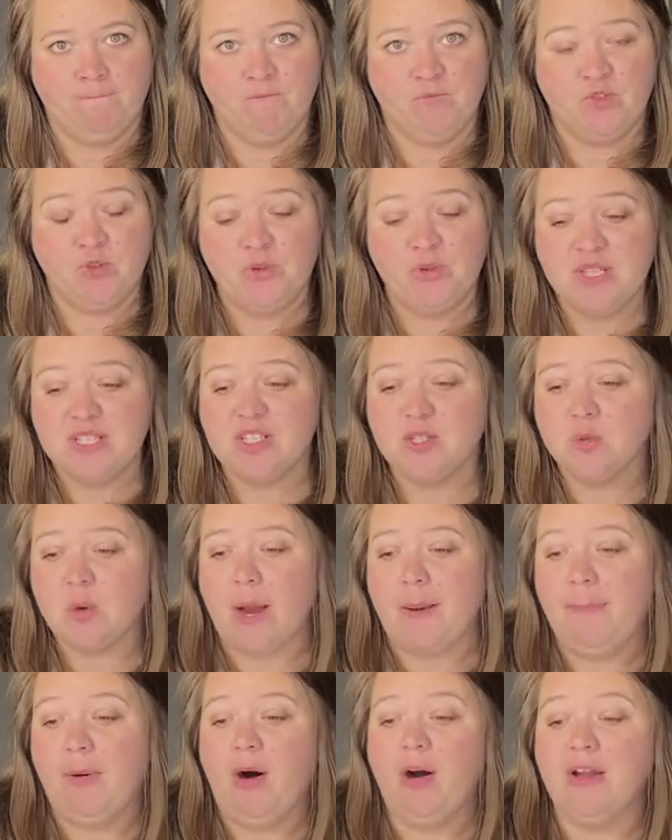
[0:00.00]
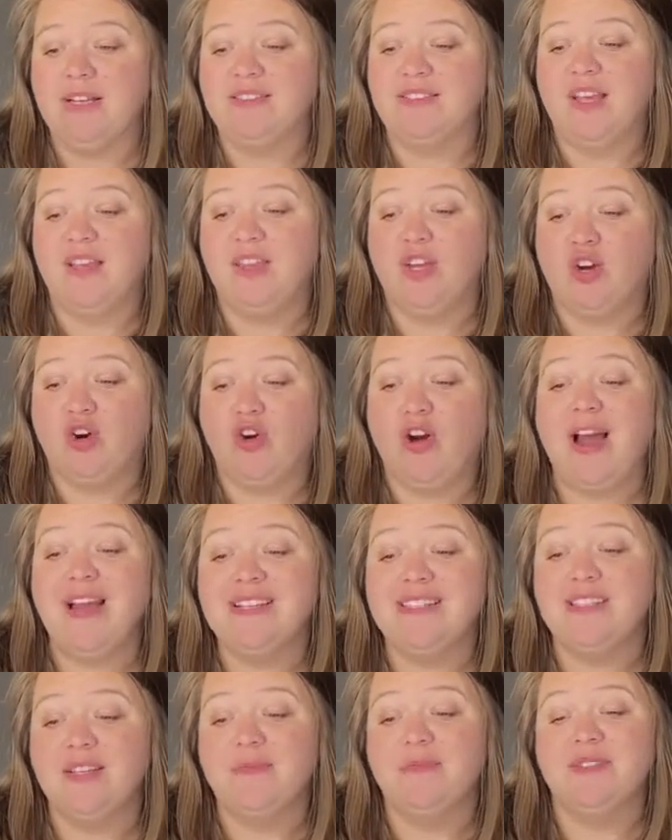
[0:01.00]
So, this is why Paul can say that
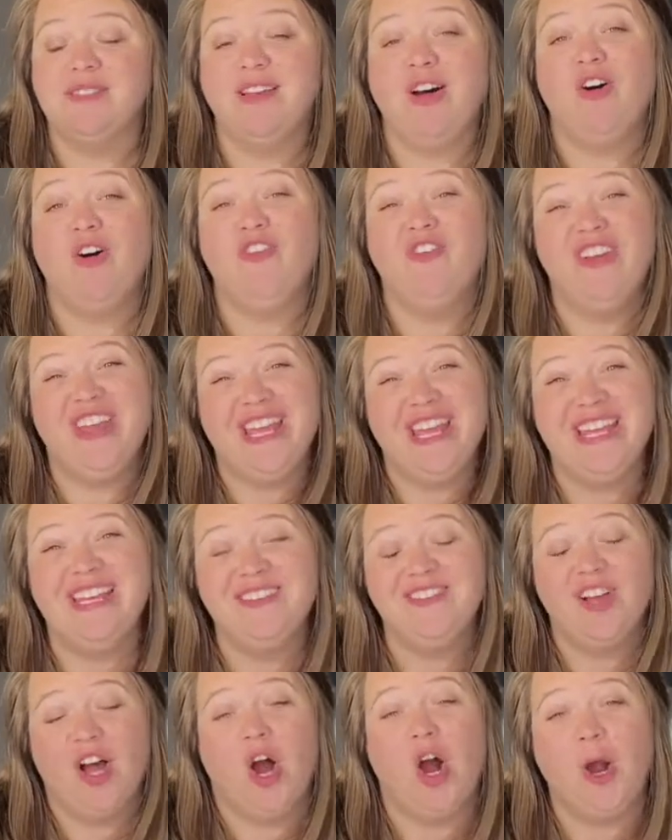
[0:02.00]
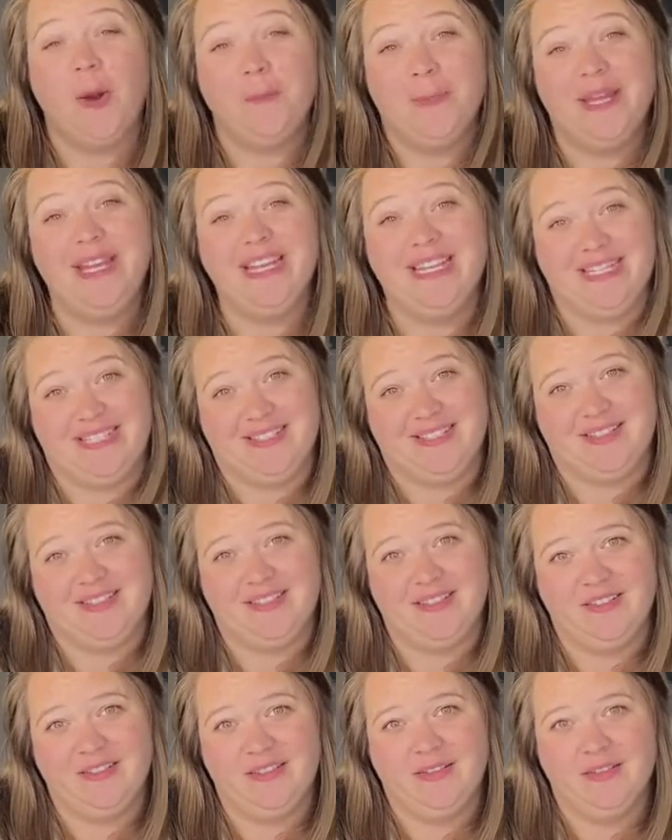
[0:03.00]
Christ himself is our
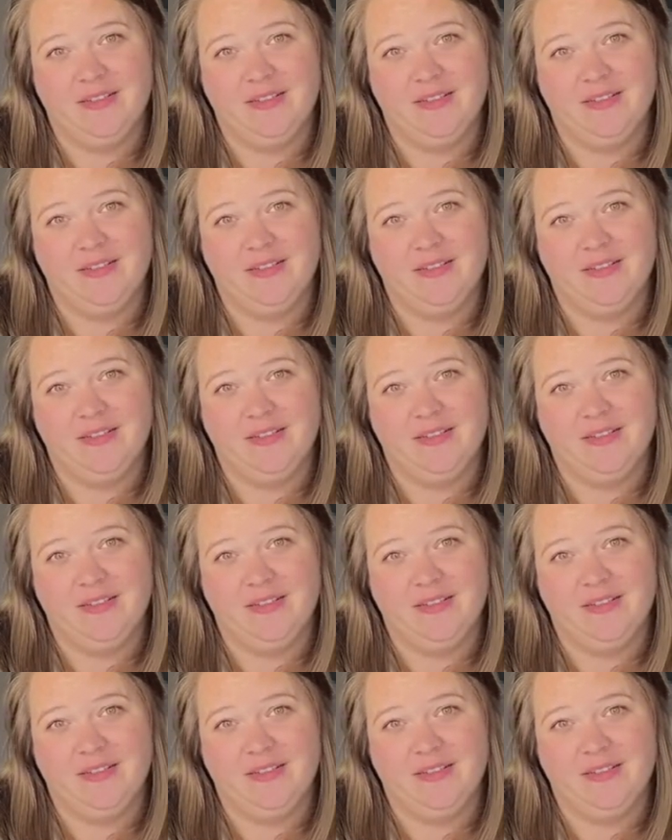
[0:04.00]
peace,